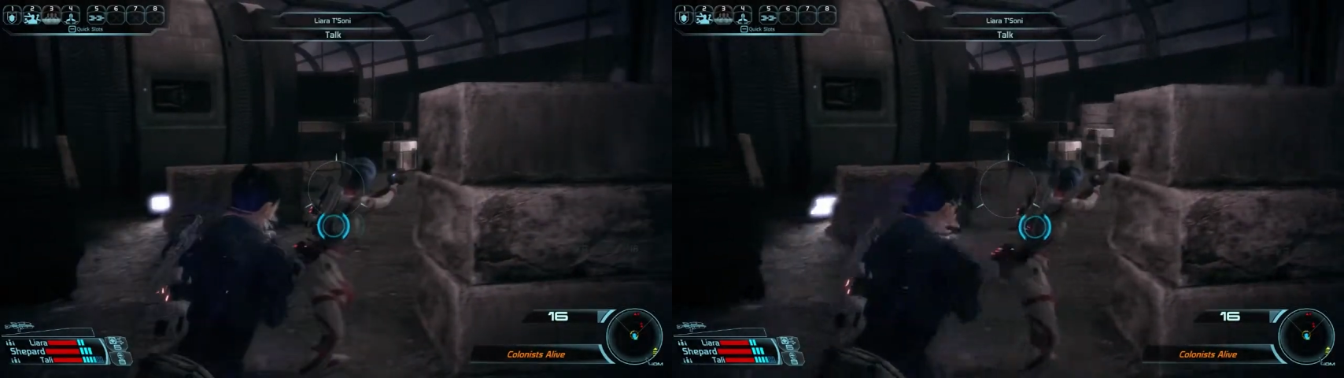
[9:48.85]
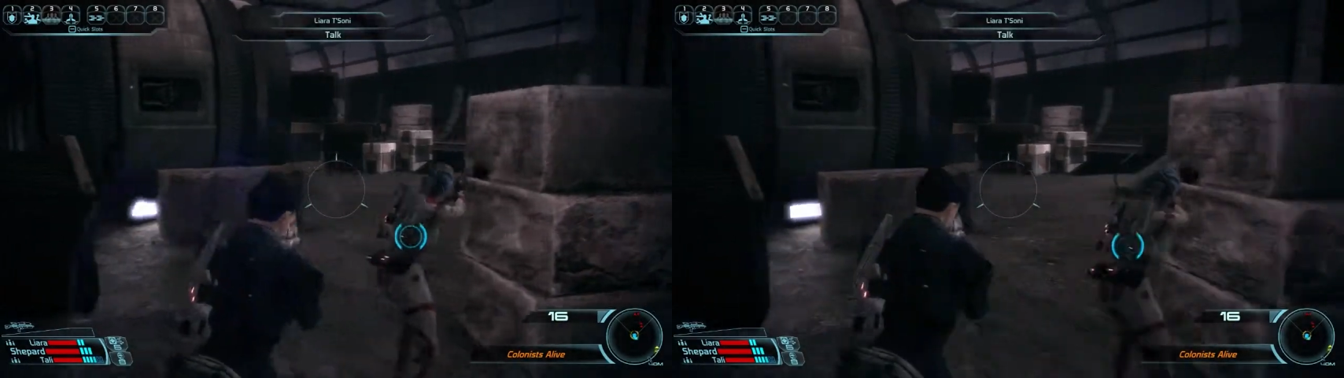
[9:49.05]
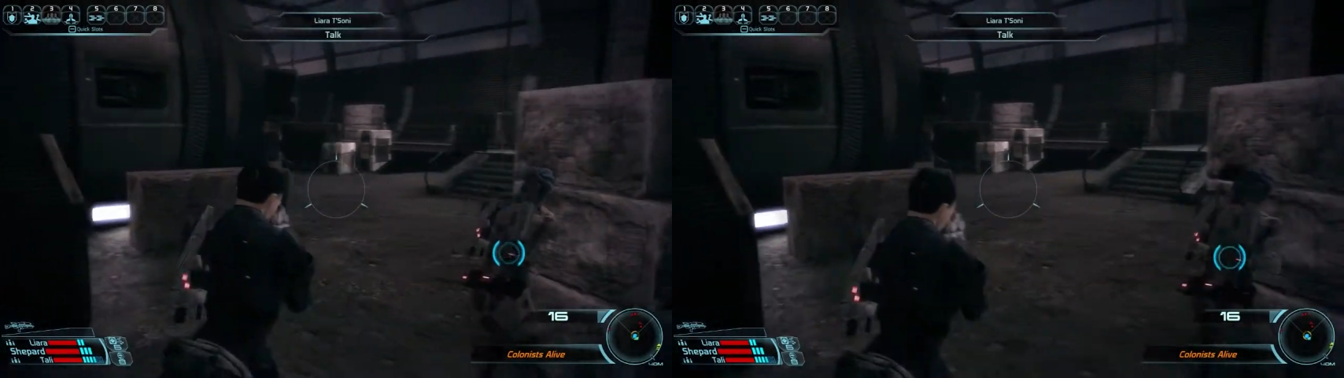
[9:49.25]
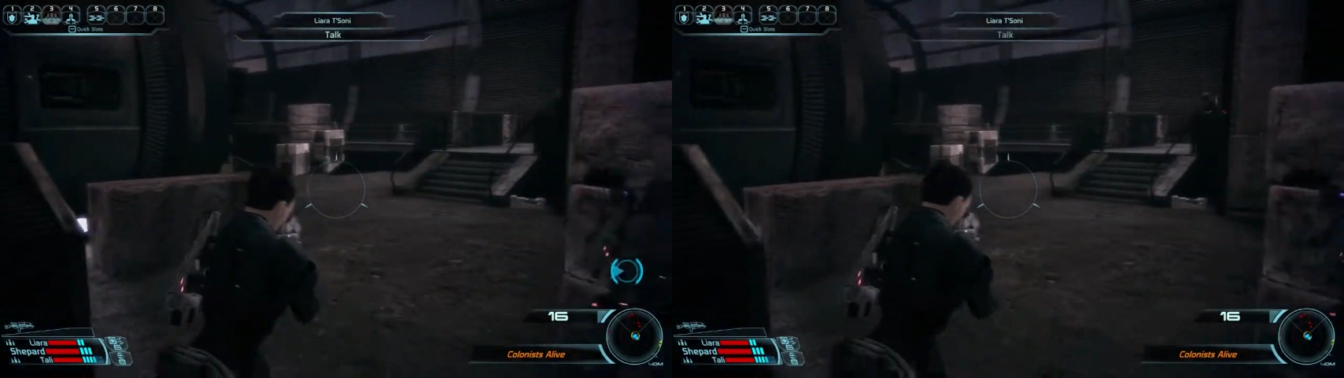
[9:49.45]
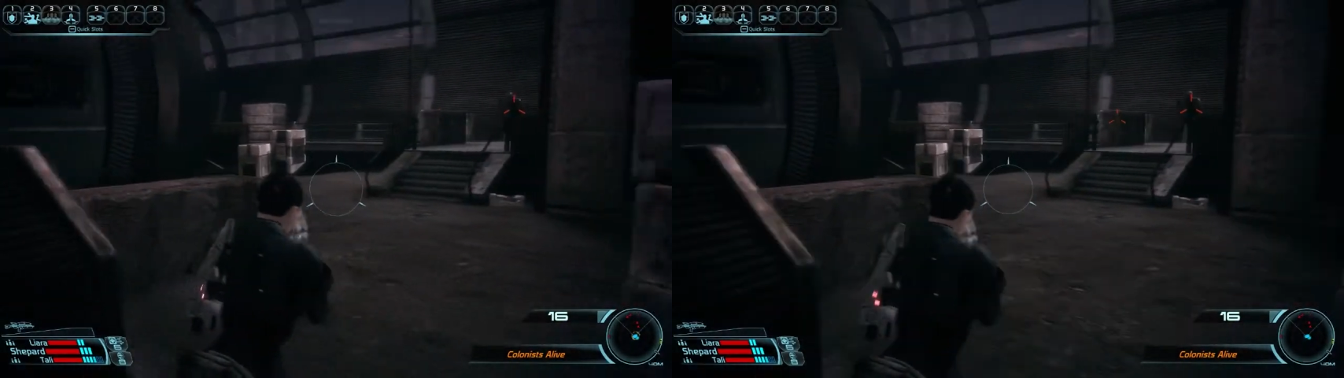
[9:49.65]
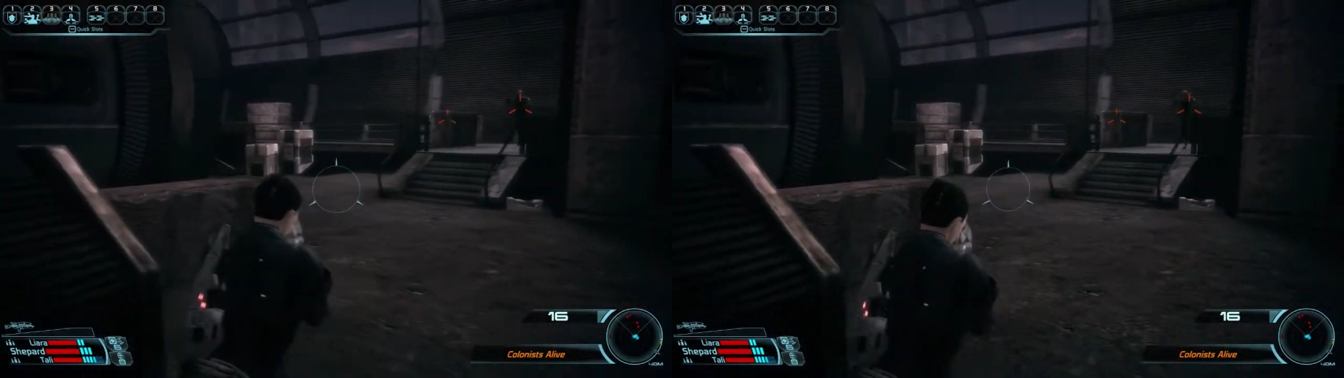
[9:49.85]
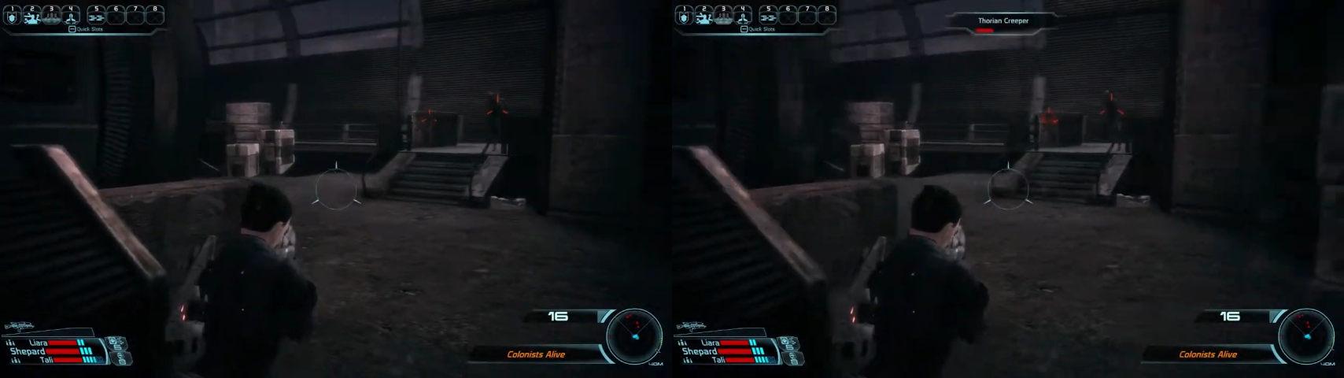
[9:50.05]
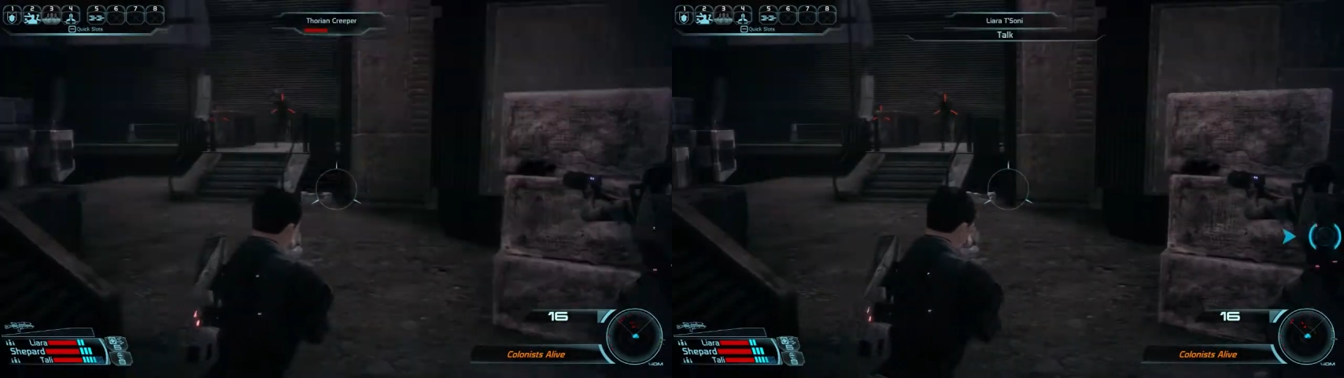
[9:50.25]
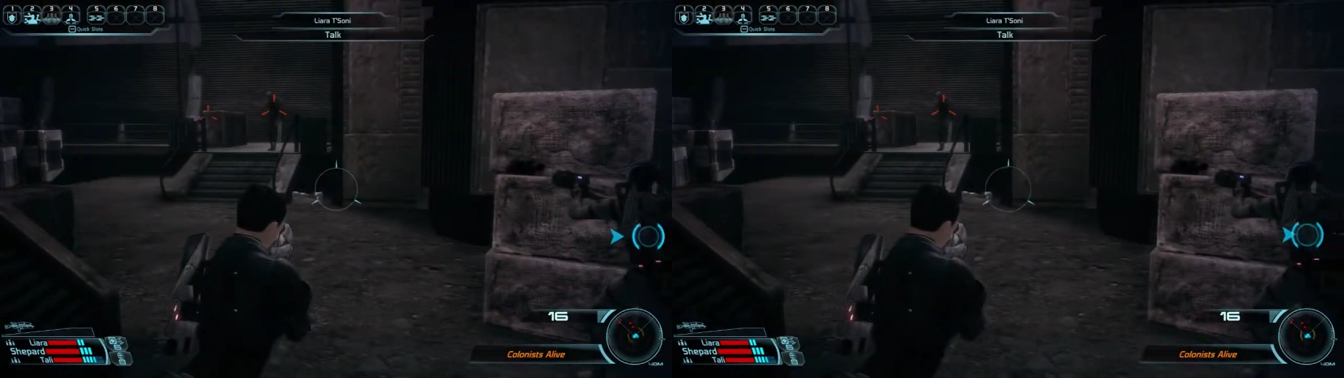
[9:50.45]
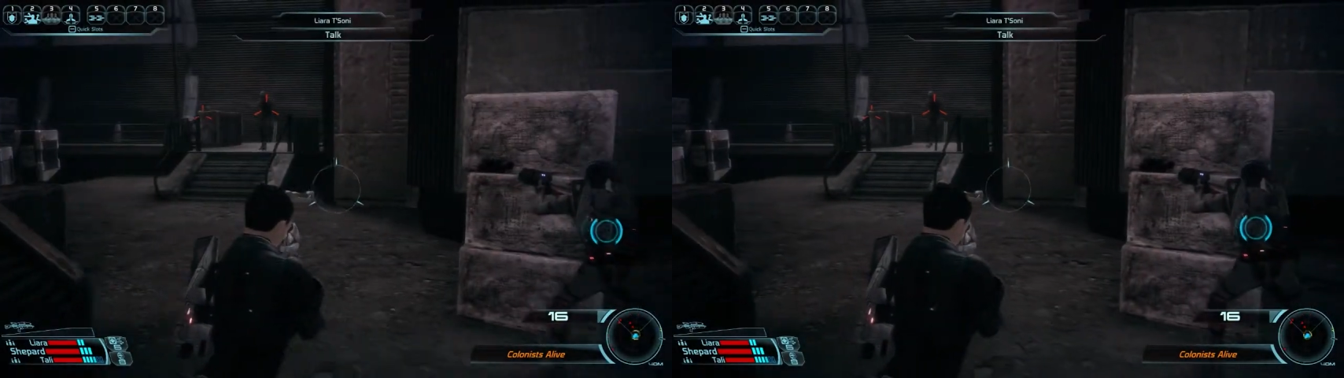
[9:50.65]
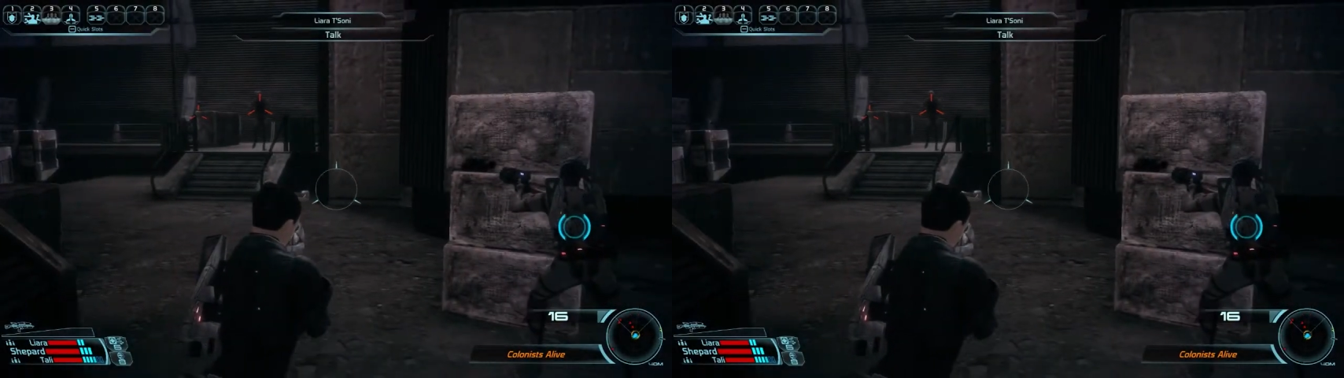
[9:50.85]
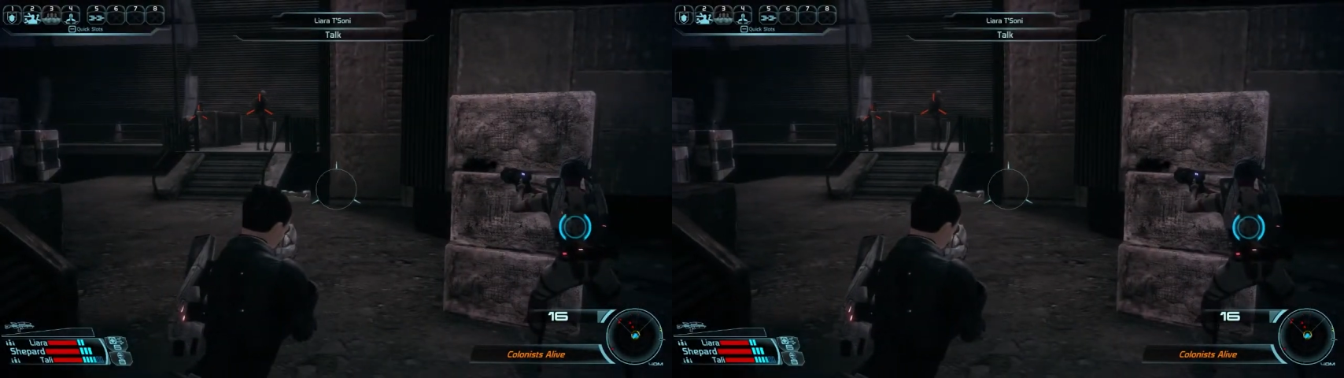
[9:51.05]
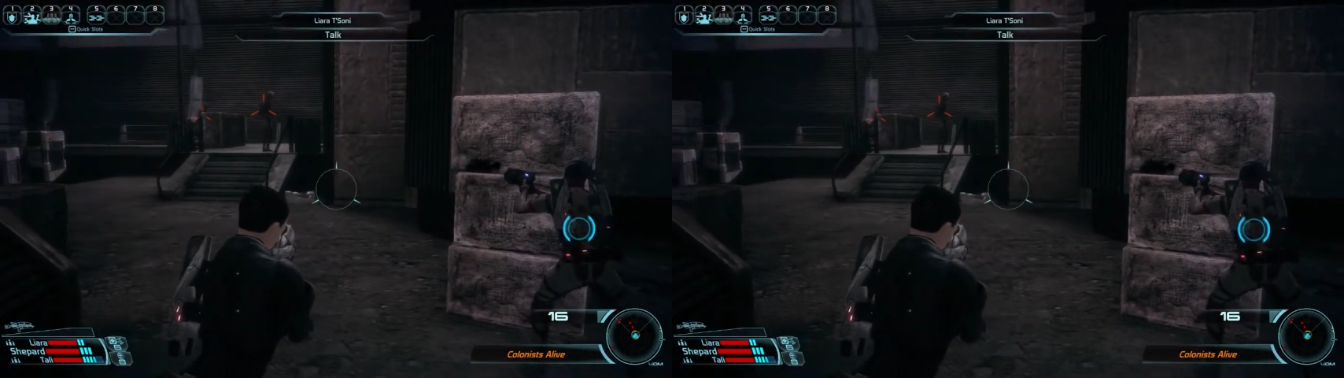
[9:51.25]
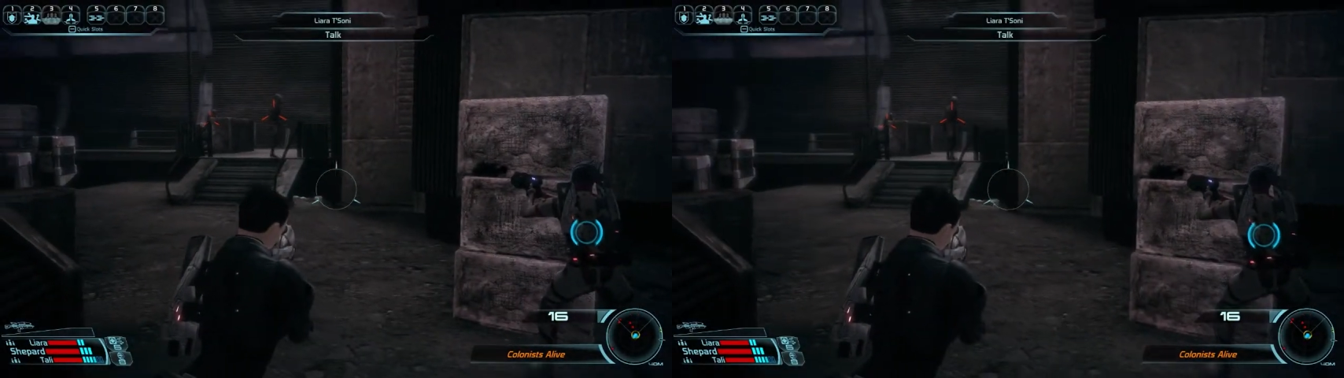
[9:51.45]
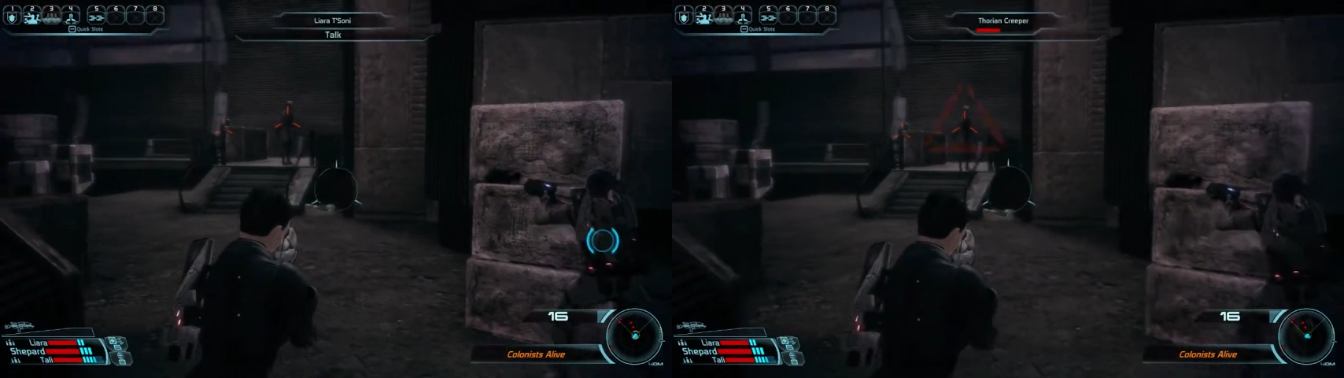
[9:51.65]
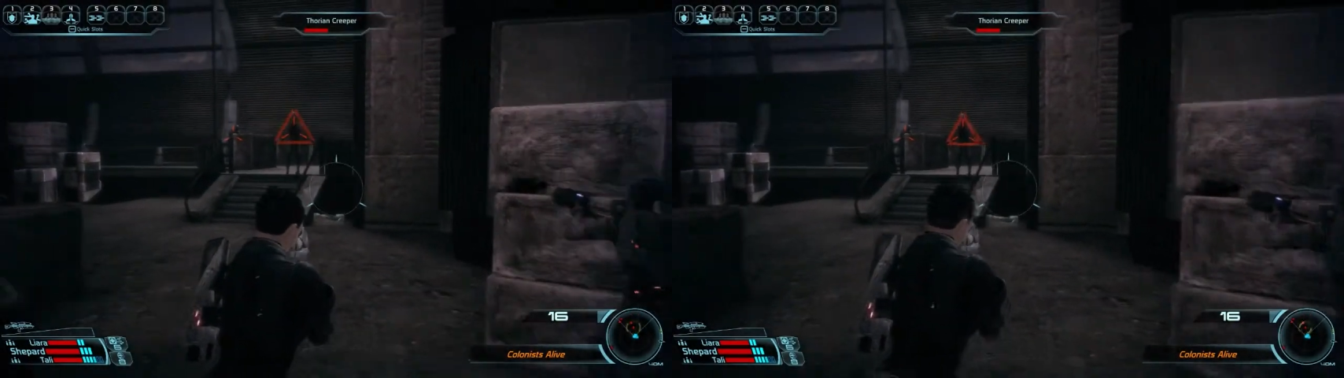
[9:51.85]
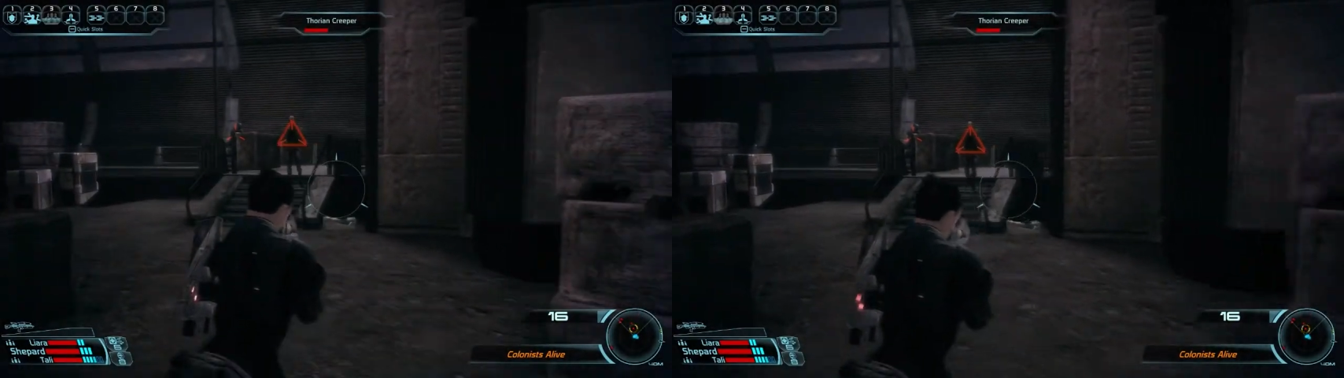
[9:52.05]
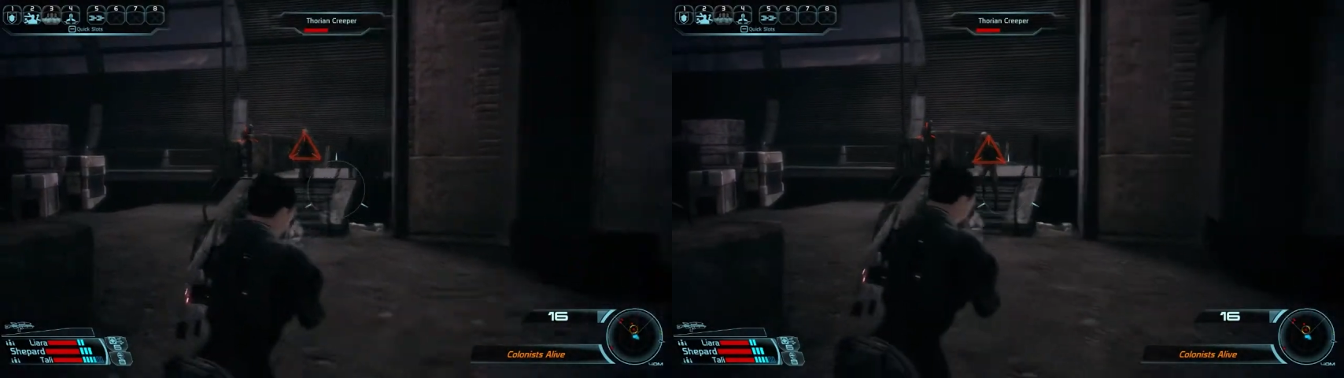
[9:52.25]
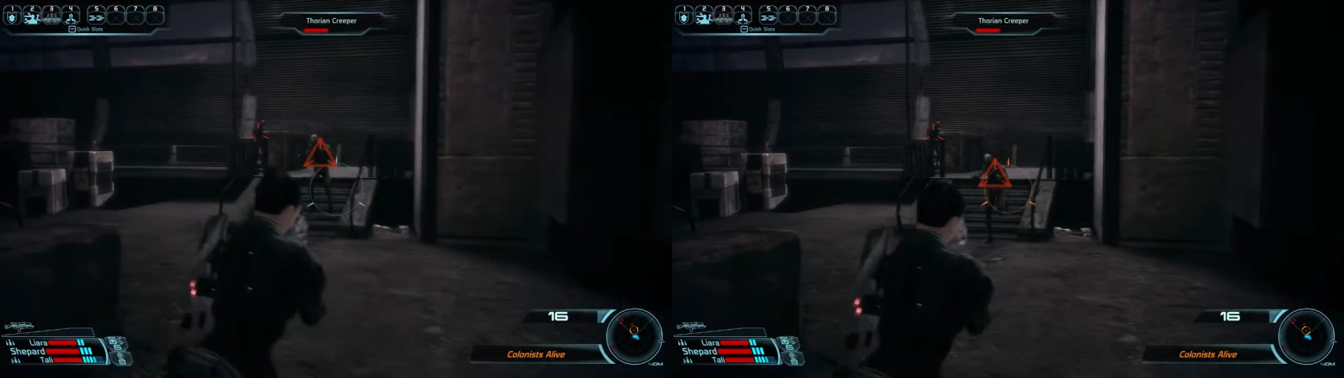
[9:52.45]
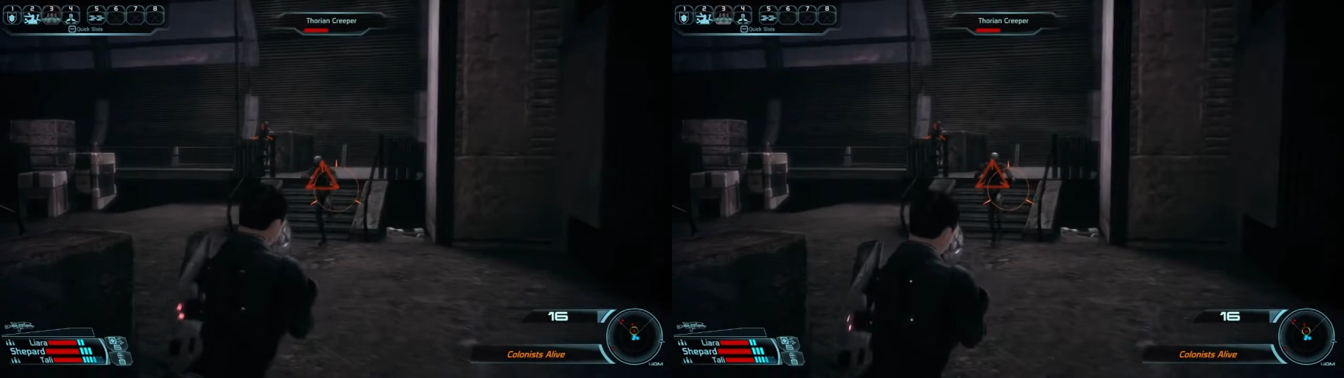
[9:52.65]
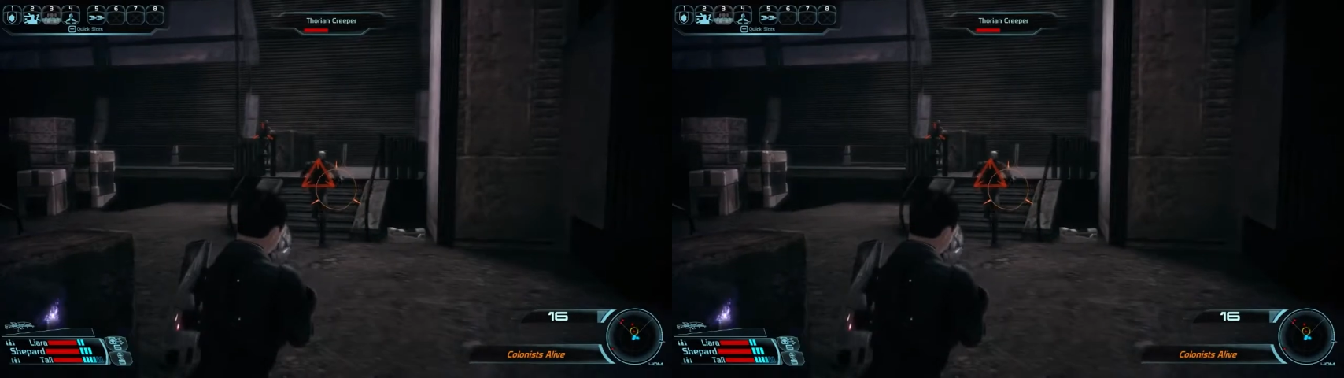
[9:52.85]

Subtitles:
No face is visible, so there are no lips to read.